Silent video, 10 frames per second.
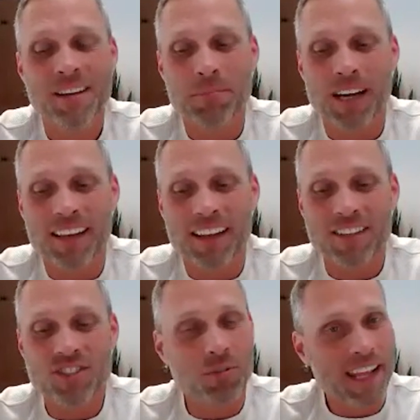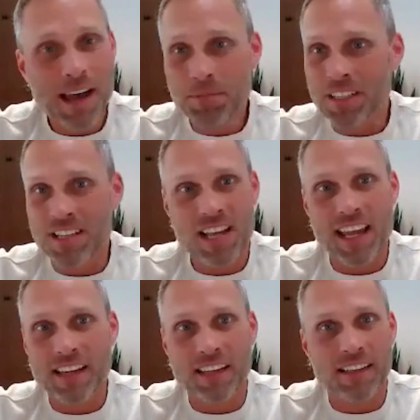But so what happened is
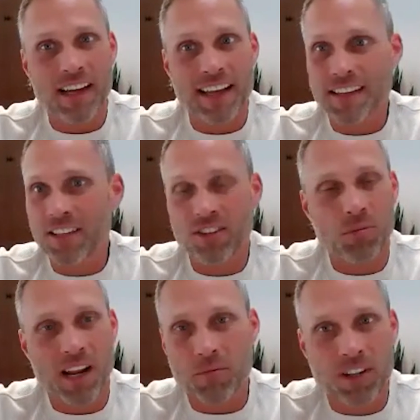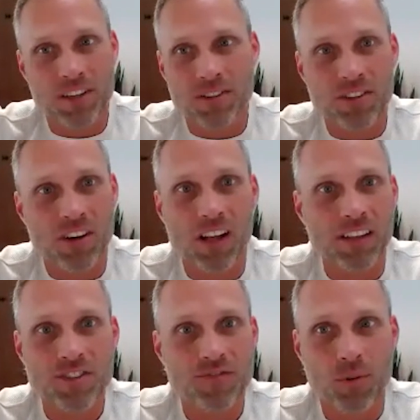I didn't know what I wanted to go to
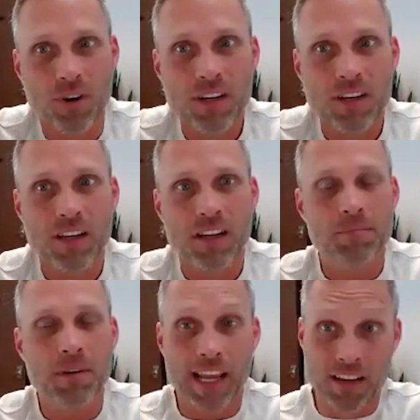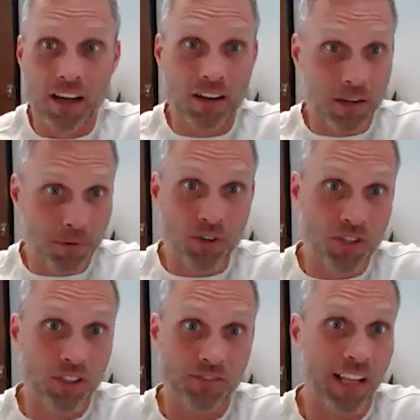college for, but I got on a
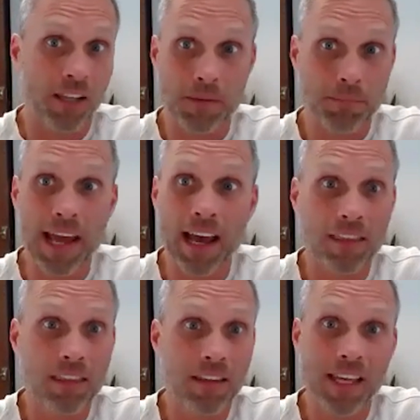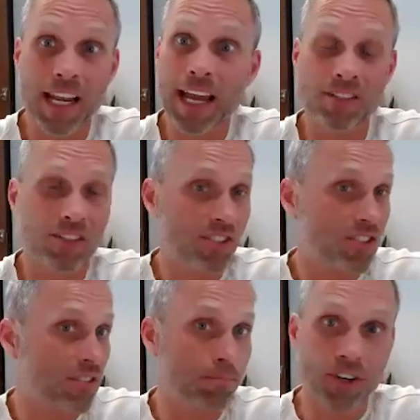personal development path and I just
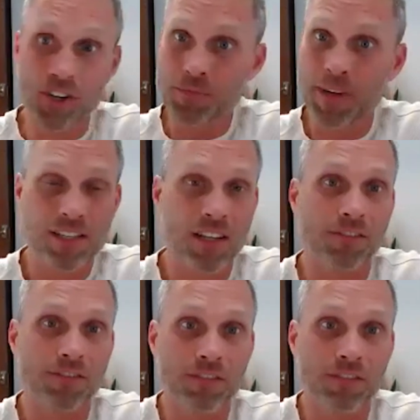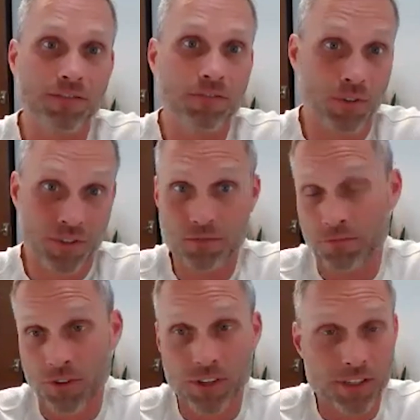submerged myself. And of course,
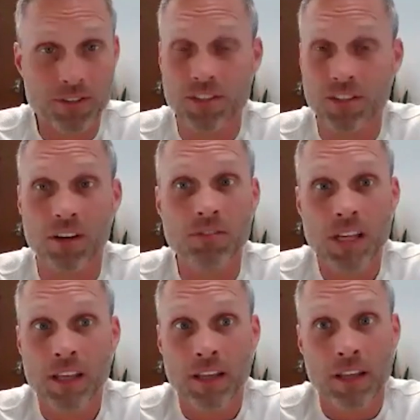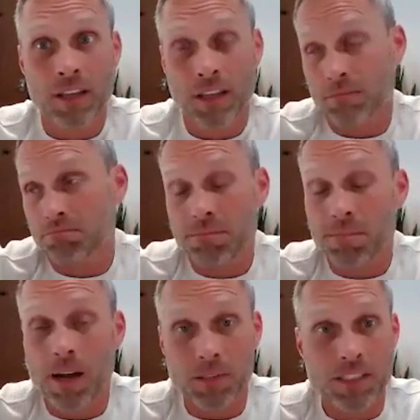30 years ago, and
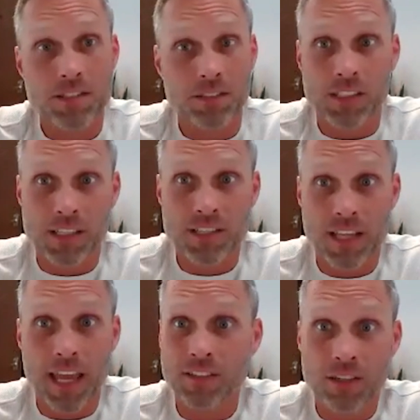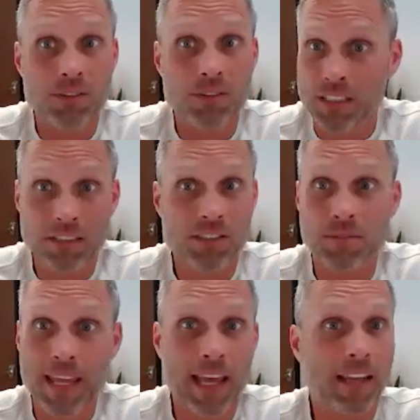probably still to this day, Tony is
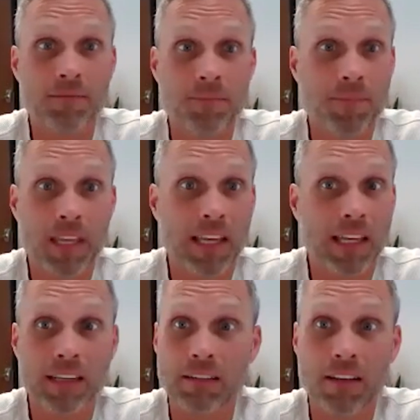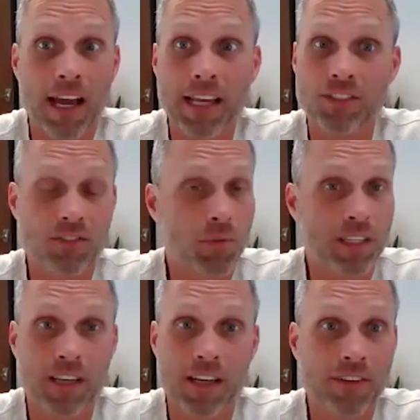the man. And I just
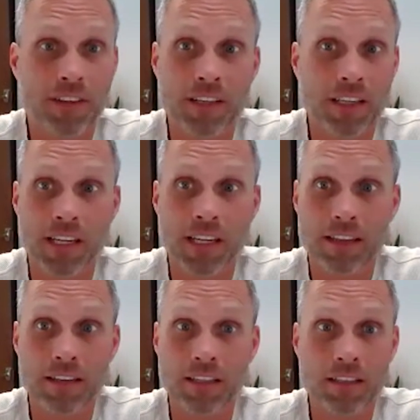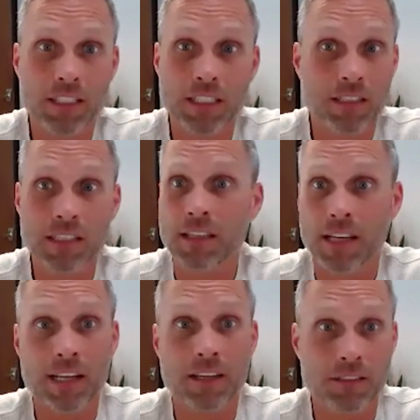went to everything and anything he did
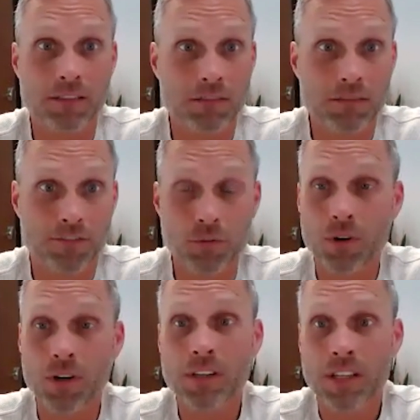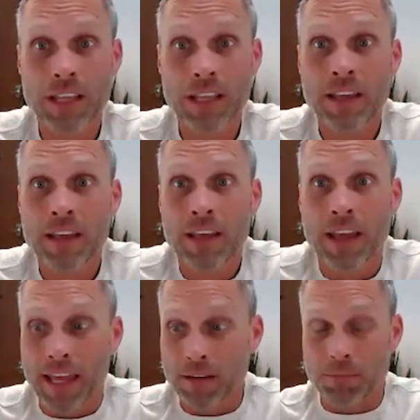that I could afford.
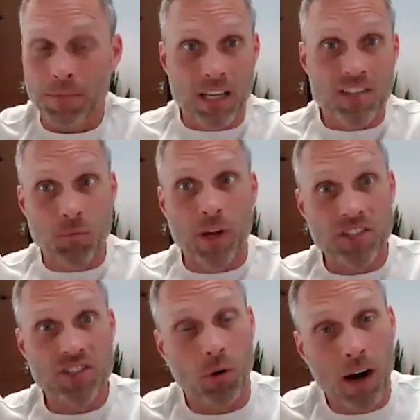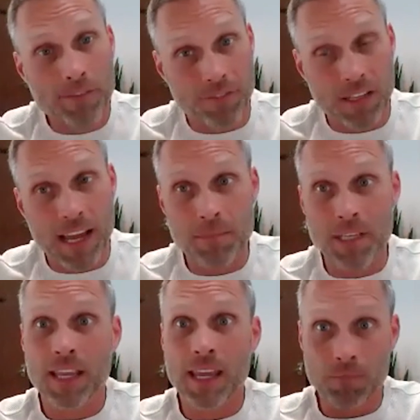And because I went so often, I
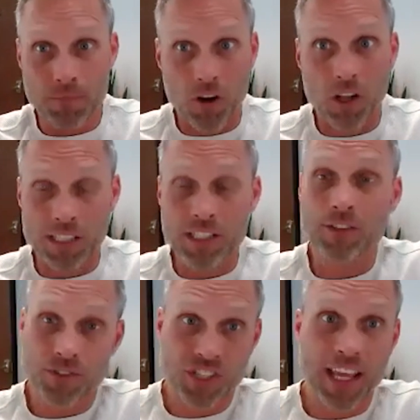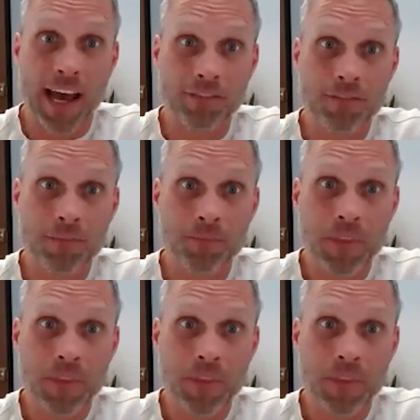became volunteer staff.